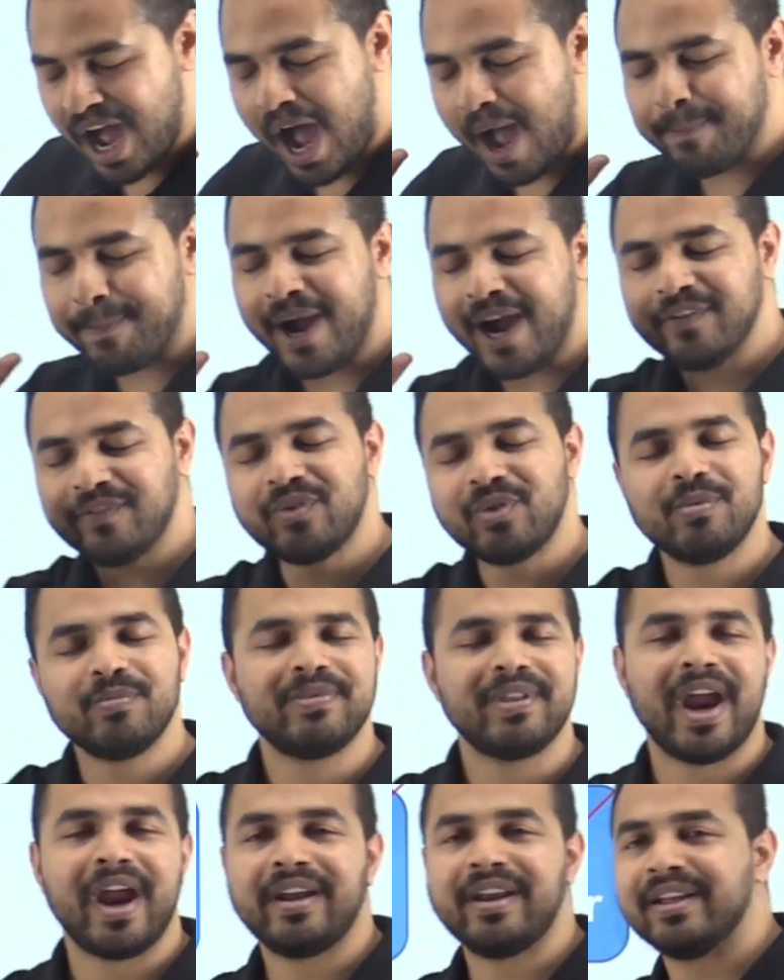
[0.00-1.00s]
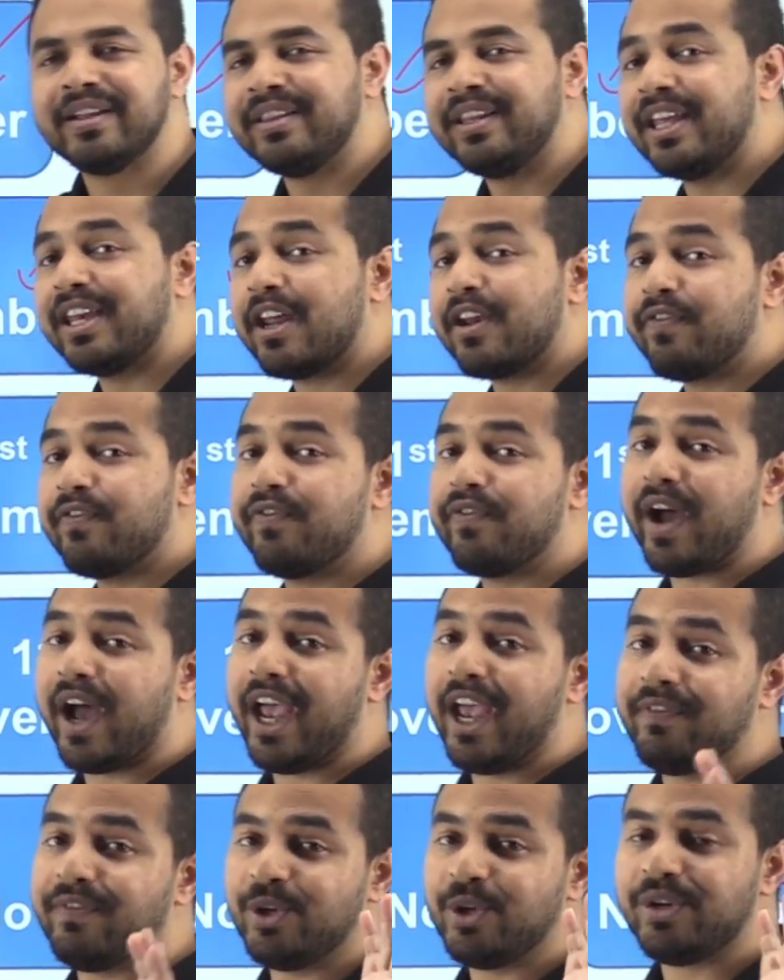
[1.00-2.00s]
Apart from that, there are
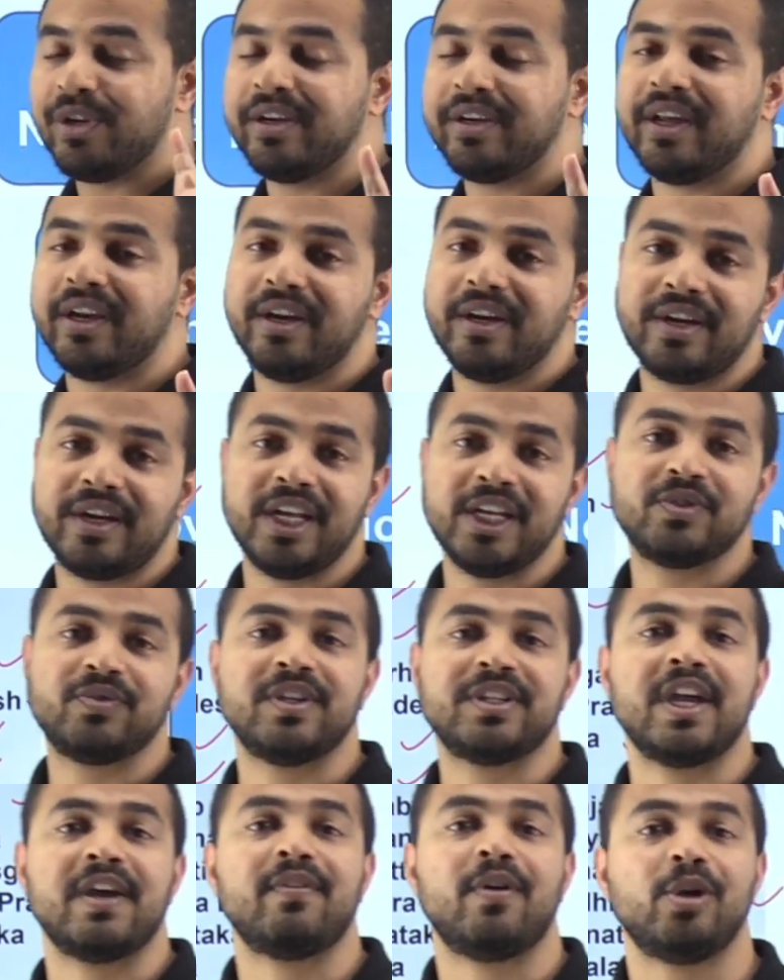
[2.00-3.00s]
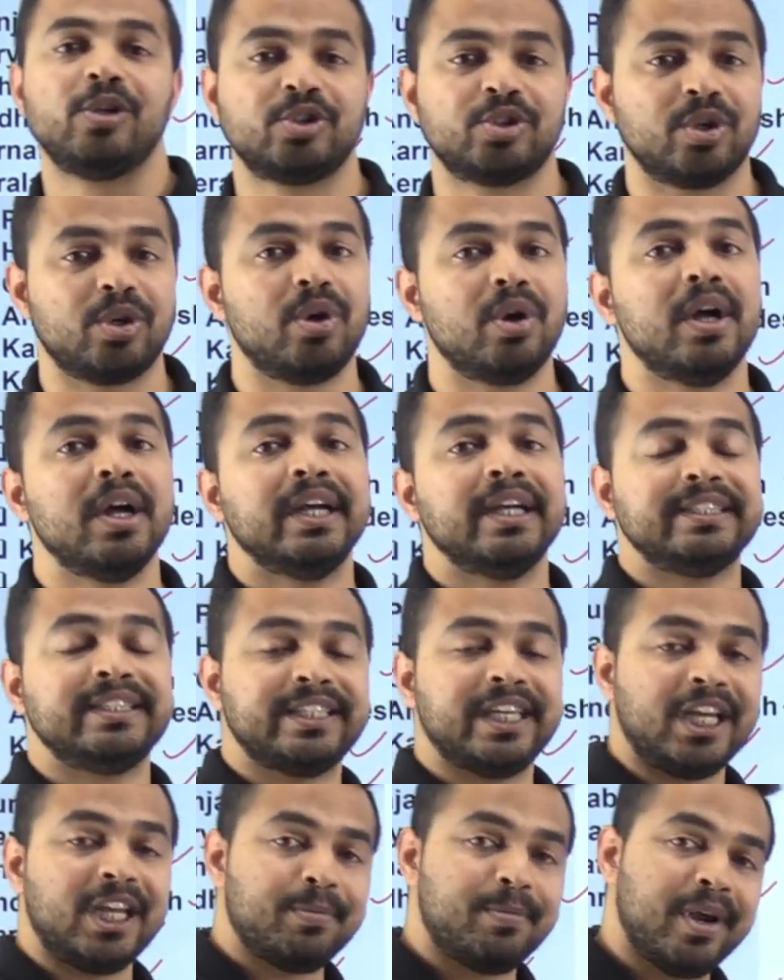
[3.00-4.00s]
five Union territories which have also
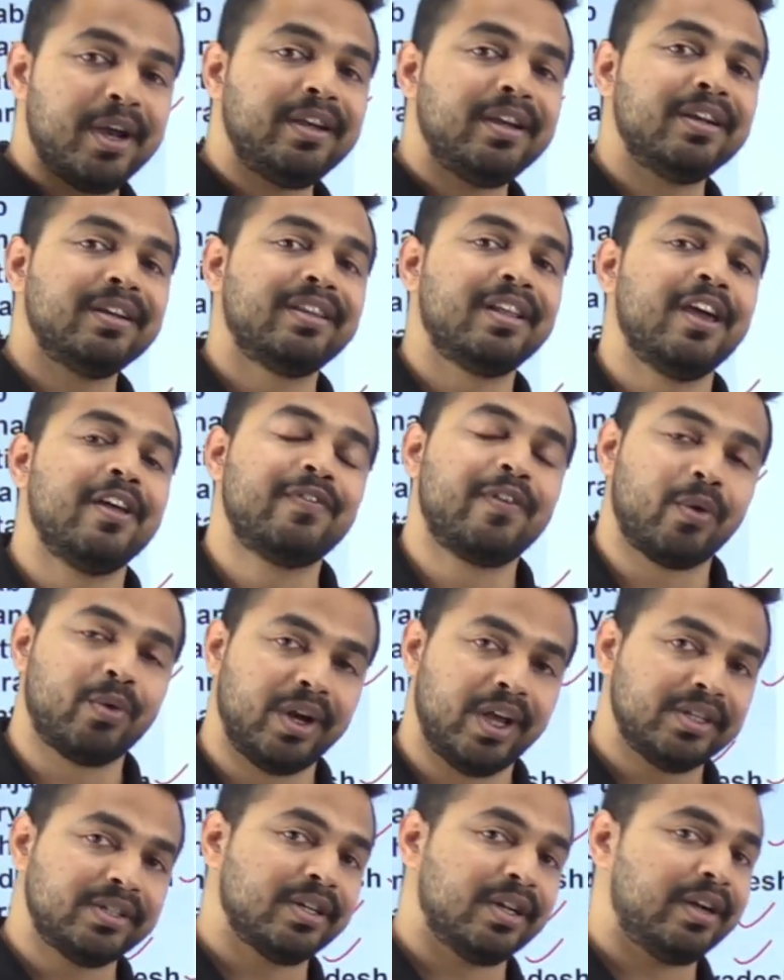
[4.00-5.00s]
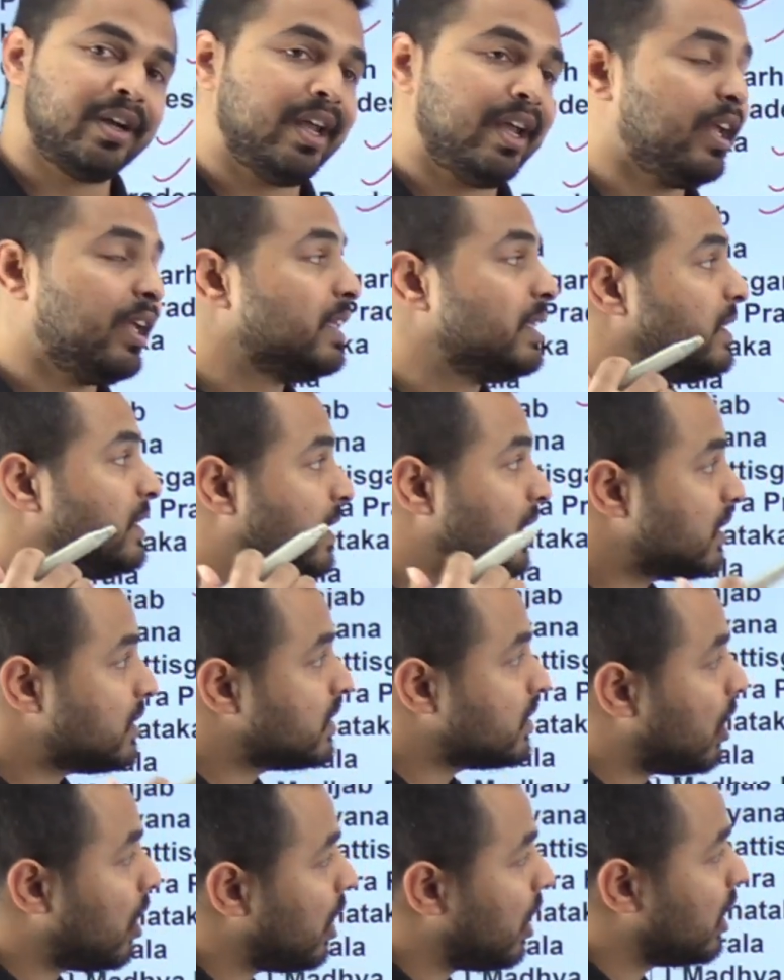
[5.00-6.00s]
celebrated their Foundation Day
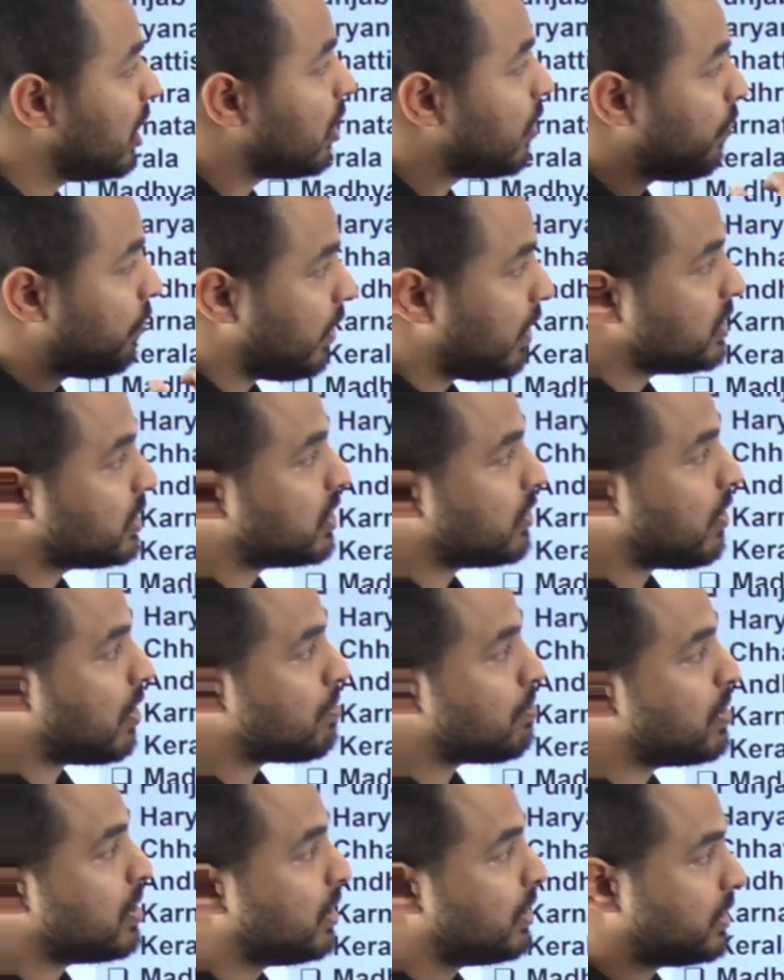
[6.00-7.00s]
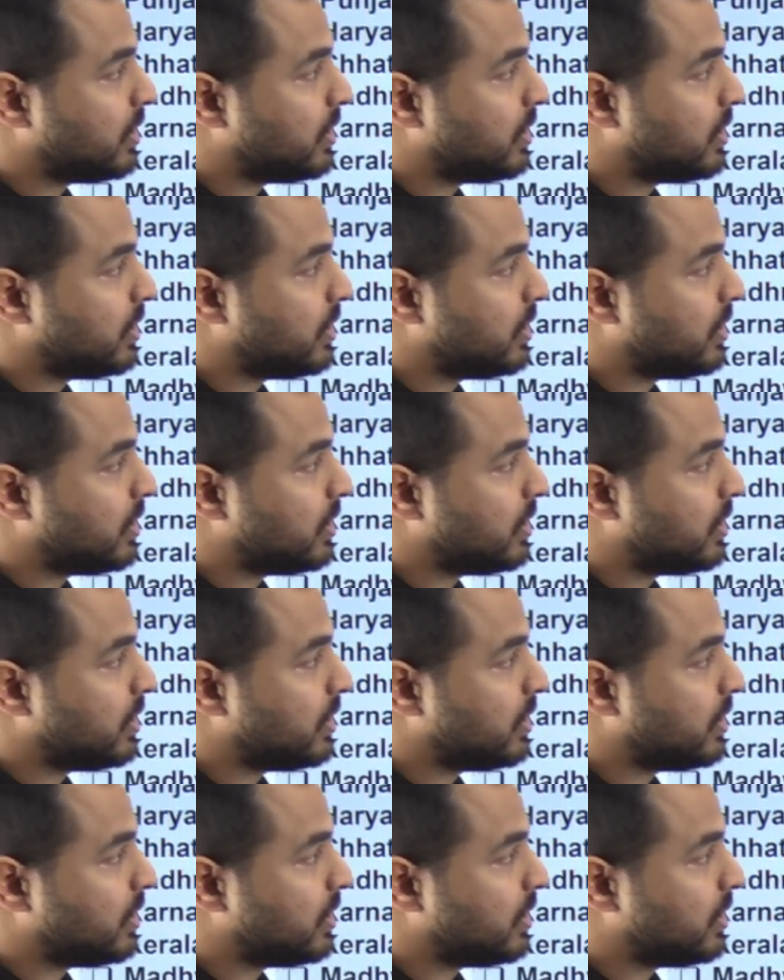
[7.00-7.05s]
this first of November.